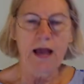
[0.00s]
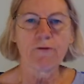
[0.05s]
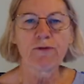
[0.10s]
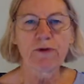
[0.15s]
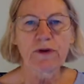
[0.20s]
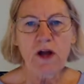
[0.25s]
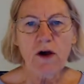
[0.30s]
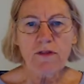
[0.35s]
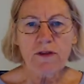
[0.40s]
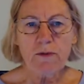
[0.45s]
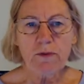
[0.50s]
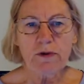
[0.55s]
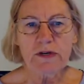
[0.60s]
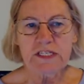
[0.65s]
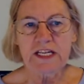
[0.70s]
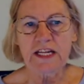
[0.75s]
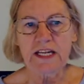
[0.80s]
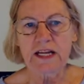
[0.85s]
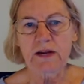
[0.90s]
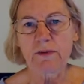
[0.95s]
know that we're
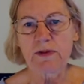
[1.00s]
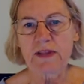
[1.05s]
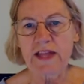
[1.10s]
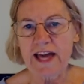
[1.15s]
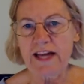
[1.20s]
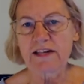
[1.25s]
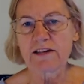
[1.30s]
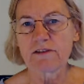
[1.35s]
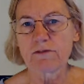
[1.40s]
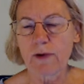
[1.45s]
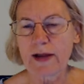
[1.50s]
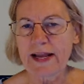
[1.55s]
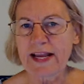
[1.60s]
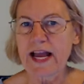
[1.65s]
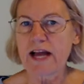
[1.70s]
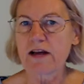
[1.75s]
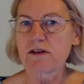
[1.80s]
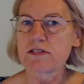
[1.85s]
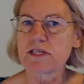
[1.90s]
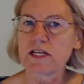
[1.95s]
dealing with additive white
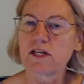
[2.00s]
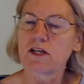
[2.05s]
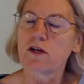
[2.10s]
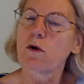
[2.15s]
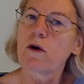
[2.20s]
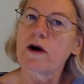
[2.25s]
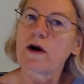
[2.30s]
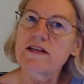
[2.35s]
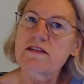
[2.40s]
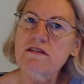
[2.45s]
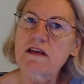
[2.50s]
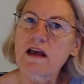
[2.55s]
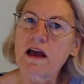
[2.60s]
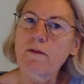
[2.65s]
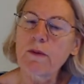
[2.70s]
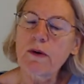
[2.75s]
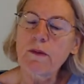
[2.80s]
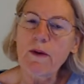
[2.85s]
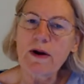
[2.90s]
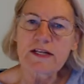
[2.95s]
Gaussian noise, and
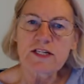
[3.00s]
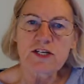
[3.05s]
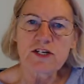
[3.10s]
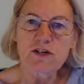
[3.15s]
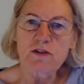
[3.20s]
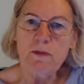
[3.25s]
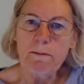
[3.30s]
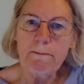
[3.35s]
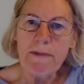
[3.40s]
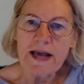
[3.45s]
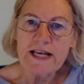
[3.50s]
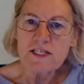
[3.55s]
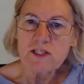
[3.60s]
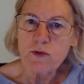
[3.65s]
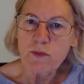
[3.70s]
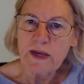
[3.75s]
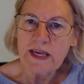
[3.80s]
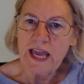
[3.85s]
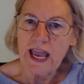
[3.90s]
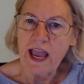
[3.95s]
we want to do the best
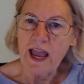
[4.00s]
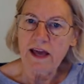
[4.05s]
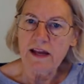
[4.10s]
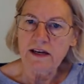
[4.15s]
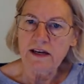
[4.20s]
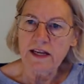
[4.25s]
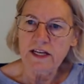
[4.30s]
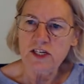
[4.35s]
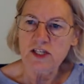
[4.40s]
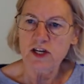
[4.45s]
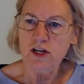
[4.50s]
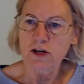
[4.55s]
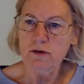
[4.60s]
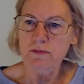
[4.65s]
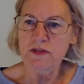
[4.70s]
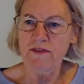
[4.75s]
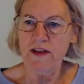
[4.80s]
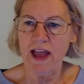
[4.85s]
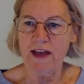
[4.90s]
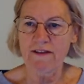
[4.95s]
we can in terms
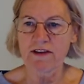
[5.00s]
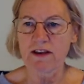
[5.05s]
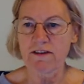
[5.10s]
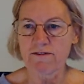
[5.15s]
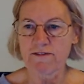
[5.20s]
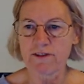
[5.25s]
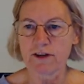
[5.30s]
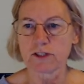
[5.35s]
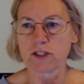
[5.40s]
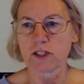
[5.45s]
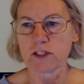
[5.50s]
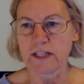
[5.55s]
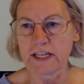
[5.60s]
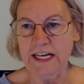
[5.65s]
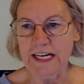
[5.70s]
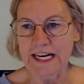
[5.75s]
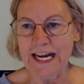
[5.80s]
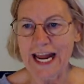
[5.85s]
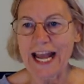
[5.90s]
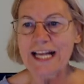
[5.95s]
of having a filter that
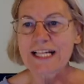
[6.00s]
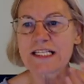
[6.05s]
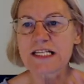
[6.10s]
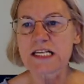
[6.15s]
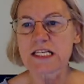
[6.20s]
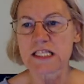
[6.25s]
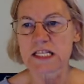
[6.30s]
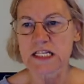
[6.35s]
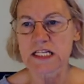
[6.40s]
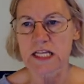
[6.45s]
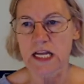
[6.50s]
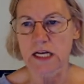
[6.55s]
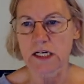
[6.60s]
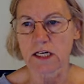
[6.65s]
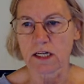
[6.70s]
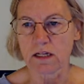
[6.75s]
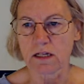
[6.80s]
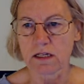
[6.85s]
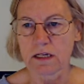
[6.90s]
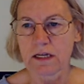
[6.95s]
enhances the
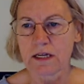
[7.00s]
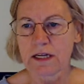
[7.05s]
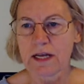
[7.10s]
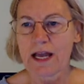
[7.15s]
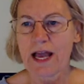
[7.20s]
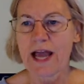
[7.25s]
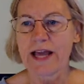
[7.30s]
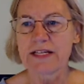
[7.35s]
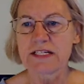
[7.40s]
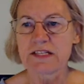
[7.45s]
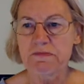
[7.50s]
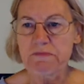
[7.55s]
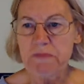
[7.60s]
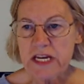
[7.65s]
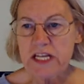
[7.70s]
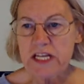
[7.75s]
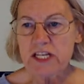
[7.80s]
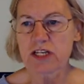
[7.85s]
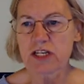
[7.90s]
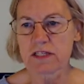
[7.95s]
signal and
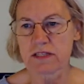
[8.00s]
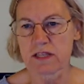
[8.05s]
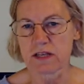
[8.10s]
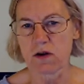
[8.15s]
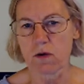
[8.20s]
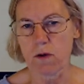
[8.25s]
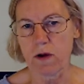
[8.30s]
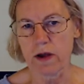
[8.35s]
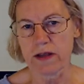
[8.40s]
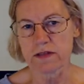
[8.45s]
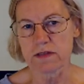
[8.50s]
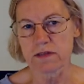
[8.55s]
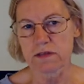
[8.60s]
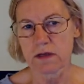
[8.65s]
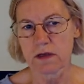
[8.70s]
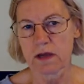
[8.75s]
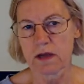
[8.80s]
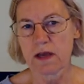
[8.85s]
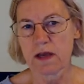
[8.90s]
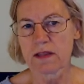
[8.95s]
diminishes the noise,
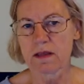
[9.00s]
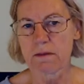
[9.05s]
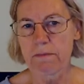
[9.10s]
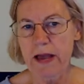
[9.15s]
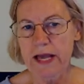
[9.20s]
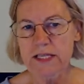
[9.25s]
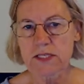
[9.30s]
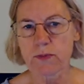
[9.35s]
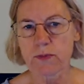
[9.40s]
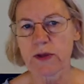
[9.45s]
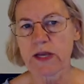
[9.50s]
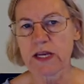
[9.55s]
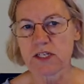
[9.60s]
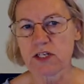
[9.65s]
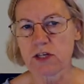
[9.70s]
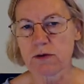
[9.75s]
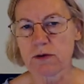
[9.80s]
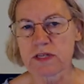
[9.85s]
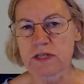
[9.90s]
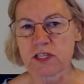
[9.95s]
the best we can
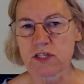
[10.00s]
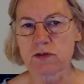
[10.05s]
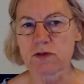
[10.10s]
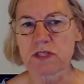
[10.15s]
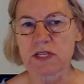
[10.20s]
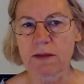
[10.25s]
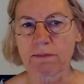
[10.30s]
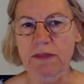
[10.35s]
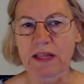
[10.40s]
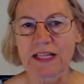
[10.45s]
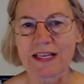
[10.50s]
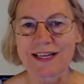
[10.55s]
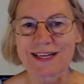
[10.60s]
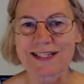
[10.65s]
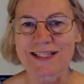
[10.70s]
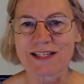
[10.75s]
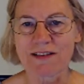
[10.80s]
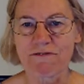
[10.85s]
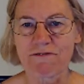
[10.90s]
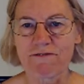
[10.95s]
do is use something that
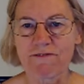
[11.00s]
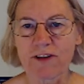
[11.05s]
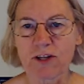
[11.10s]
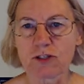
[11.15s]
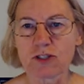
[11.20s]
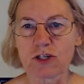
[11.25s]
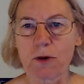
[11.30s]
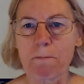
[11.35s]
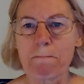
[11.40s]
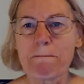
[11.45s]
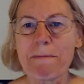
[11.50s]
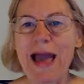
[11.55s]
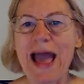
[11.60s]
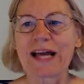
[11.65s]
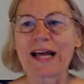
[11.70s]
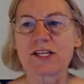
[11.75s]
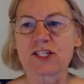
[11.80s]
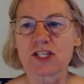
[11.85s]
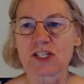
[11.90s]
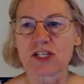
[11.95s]
is a filter
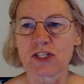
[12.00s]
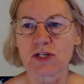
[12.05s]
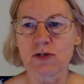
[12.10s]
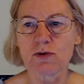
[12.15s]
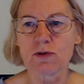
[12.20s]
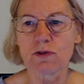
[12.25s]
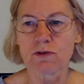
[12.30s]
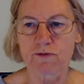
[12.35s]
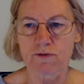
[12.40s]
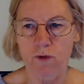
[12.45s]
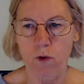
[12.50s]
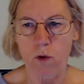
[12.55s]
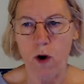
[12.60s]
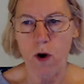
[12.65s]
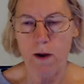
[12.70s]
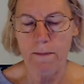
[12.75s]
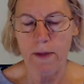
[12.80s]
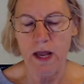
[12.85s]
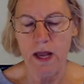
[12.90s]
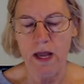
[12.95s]
matched to the
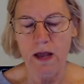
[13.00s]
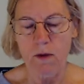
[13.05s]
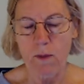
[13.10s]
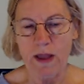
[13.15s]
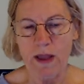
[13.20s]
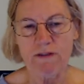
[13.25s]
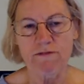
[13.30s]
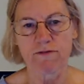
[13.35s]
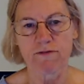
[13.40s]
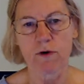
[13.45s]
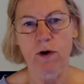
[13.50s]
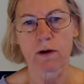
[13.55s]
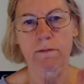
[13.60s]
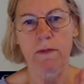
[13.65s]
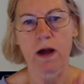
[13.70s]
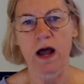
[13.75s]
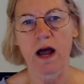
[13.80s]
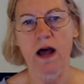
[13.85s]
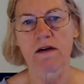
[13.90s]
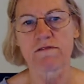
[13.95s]
waveform
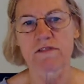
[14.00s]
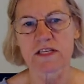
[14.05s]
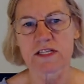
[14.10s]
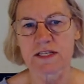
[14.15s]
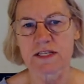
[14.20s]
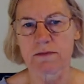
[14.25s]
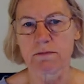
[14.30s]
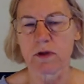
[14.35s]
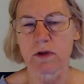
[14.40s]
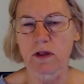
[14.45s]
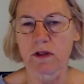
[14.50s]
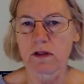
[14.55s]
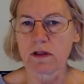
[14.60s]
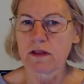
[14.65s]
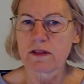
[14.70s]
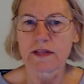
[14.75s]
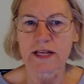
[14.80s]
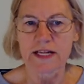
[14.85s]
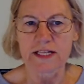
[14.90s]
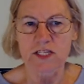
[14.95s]
of the symbol
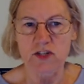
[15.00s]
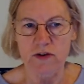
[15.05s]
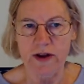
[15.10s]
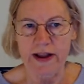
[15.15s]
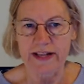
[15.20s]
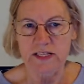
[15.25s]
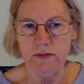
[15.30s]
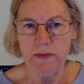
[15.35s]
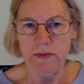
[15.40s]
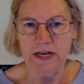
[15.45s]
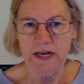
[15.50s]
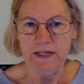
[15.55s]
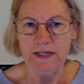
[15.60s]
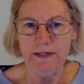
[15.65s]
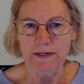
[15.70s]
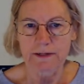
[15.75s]
that's transmitted.